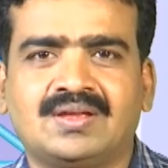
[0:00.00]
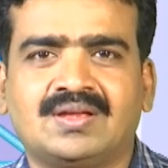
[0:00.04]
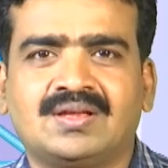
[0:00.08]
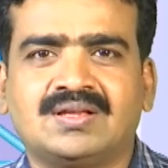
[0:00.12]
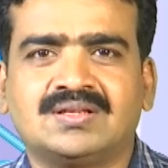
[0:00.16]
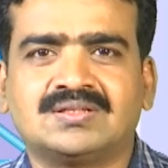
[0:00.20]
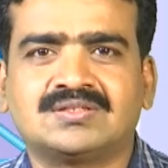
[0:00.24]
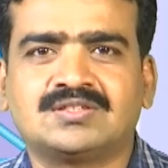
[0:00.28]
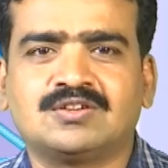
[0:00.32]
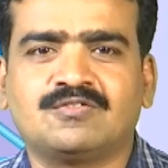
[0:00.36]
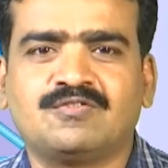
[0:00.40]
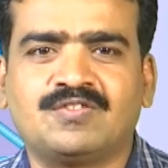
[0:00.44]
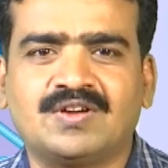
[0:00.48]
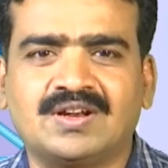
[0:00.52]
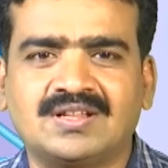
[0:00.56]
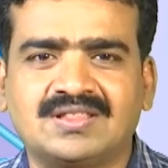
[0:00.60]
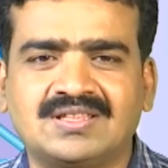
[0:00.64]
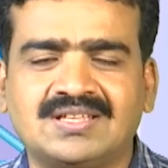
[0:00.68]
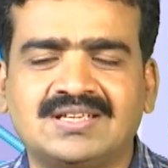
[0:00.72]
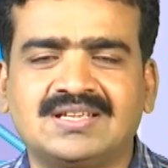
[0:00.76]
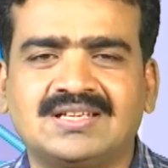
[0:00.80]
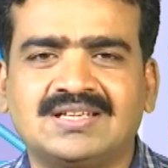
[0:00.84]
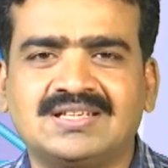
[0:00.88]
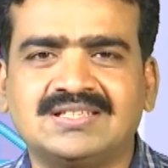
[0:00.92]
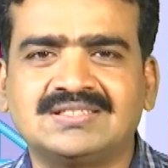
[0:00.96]
So, for
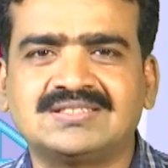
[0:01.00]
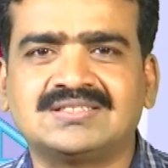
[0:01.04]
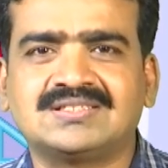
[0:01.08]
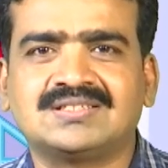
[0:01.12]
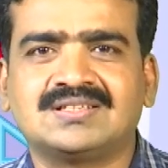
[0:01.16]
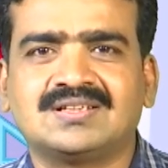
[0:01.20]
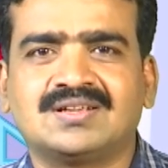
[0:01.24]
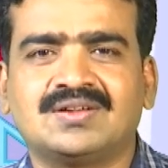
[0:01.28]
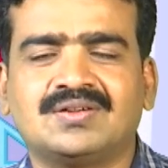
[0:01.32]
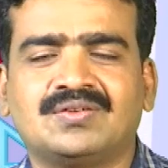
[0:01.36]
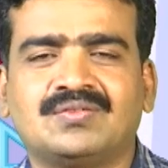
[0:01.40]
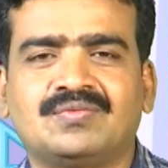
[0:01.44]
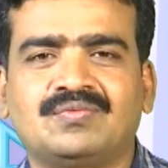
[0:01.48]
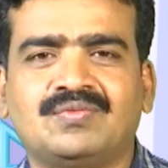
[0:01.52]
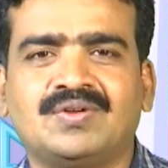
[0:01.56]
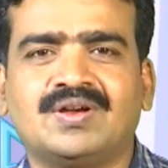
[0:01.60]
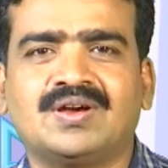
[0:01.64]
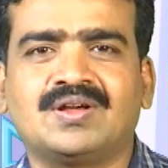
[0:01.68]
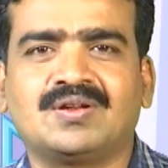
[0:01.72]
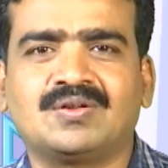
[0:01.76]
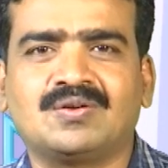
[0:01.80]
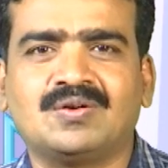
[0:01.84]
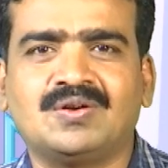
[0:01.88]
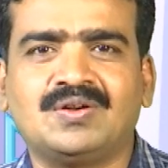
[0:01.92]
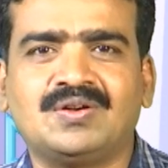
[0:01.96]
this we are
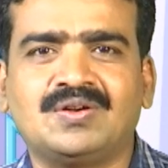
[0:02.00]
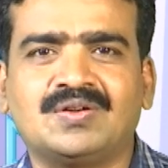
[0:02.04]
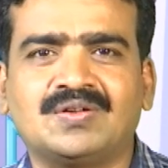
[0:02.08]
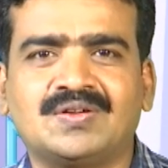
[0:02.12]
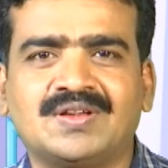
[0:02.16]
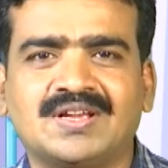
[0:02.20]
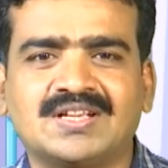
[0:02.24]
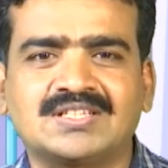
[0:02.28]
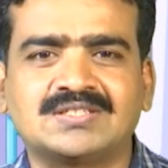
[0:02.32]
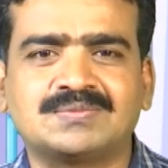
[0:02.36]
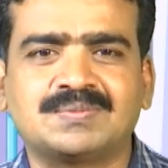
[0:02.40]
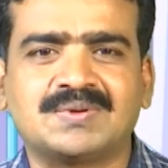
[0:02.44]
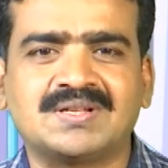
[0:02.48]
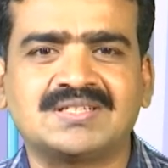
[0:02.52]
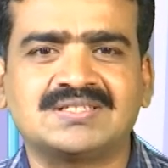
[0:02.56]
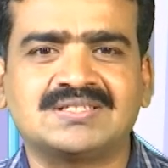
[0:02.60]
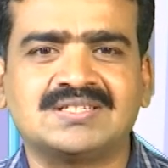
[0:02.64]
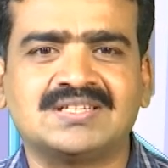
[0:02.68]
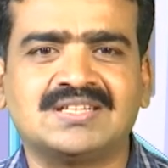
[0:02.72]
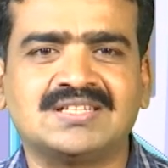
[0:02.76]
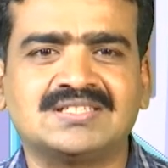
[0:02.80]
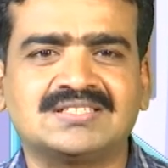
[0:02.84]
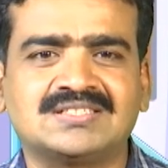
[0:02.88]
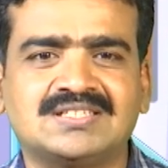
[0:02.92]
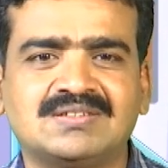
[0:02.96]
going to express in
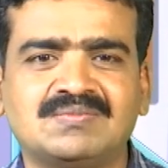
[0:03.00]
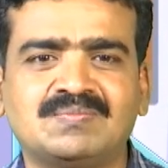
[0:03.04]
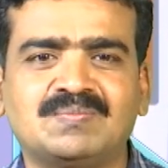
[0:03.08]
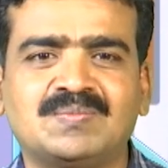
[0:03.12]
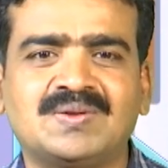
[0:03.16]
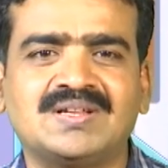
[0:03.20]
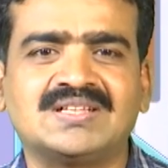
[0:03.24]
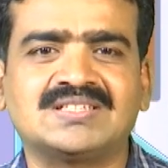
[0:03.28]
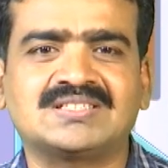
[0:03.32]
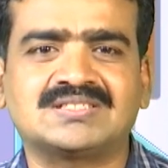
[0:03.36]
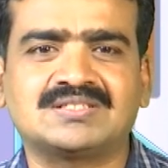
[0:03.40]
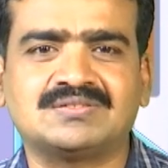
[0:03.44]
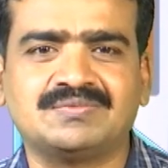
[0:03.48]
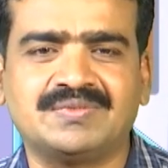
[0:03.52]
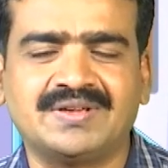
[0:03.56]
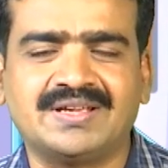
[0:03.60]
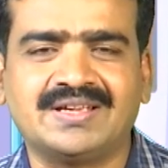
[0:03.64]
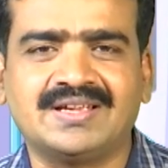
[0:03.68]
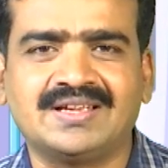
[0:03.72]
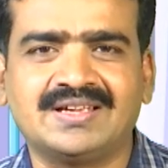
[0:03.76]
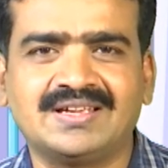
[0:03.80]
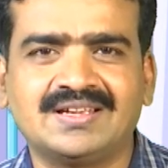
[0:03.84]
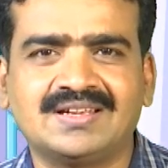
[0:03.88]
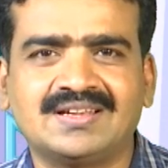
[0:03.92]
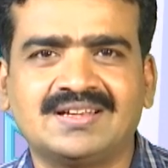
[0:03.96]
a simplest
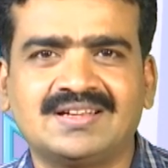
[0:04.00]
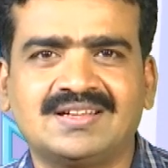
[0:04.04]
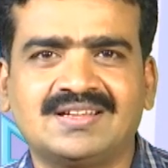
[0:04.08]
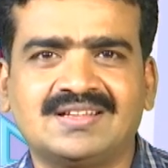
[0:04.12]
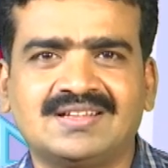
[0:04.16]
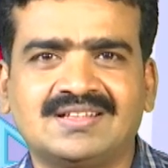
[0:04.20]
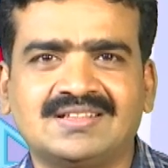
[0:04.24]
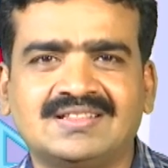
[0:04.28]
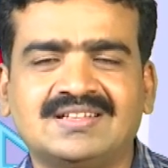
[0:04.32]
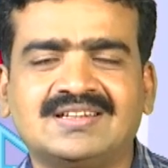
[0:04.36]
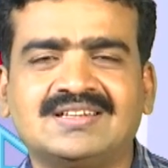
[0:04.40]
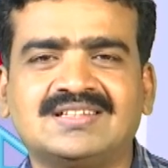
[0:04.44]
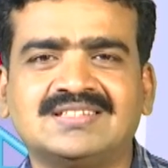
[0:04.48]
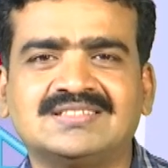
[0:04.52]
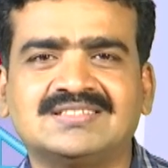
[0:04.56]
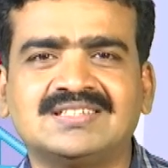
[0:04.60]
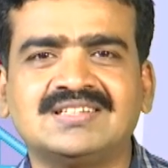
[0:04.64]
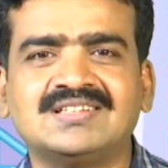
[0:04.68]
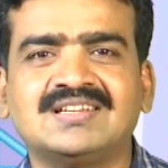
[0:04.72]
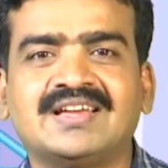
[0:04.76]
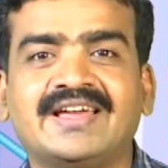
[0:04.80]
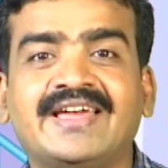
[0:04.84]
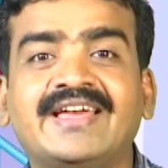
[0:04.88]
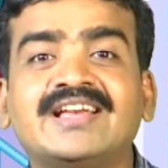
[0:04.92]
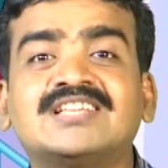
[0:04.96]
way, that is in
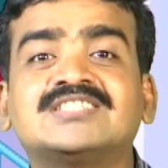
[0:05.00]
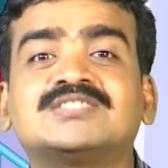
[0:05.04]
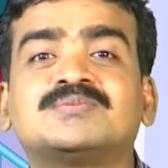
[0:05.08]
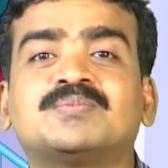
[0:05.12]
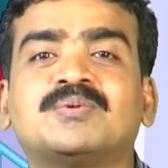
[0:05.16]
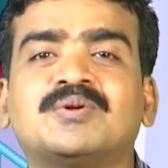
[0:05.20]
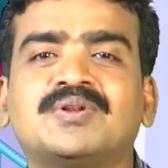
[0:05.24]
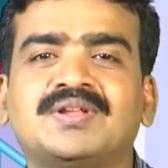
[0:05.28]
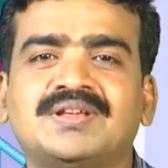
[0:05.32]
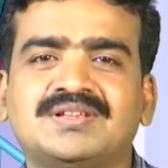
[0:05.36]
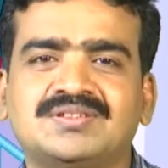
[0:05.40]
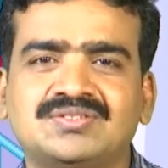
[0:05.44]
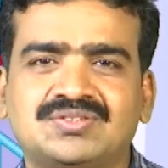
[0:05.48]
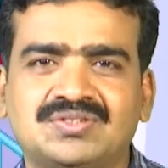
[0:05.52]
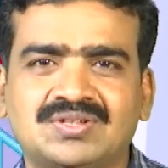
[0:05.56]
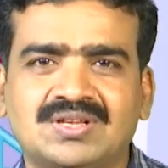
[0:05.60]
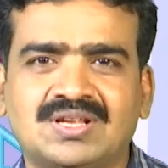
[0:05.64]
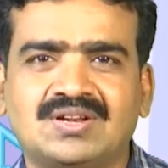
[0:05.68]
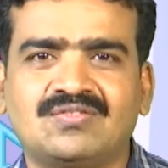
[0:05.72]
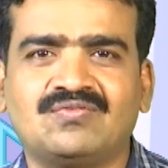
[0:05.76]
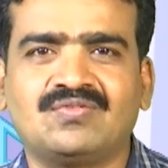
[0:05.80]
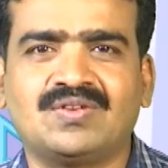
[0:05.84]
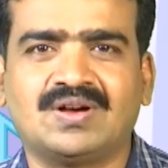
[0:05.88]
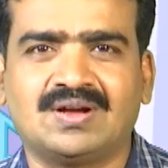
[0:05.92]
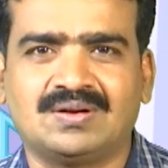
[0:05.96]
exponential
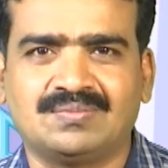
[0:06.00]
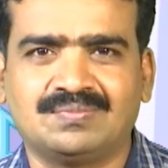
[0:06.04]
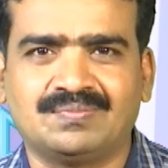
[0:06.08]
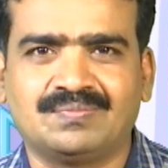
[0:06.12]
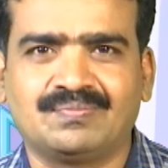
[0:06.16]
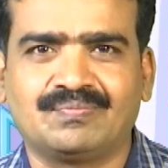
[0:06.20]
form.